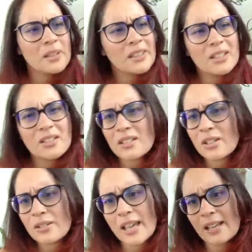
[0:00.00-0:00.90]
But then
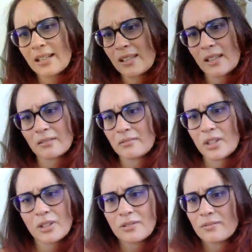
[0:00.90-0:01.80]
just mm-hmm. don't say anything.
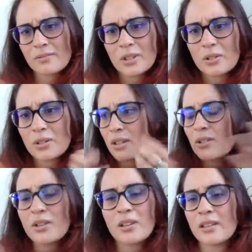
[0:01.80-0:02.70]
Don't, you,
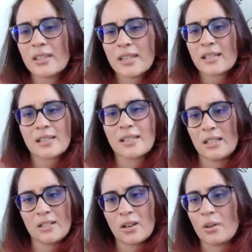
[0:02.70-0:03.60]
you
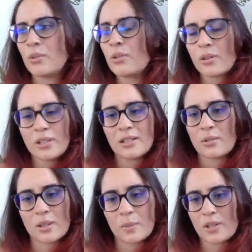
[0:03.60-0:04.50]
don't need to know. You don't
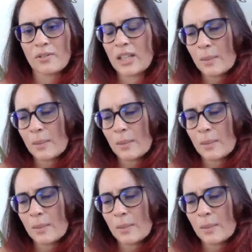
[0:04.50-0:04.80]
need to express.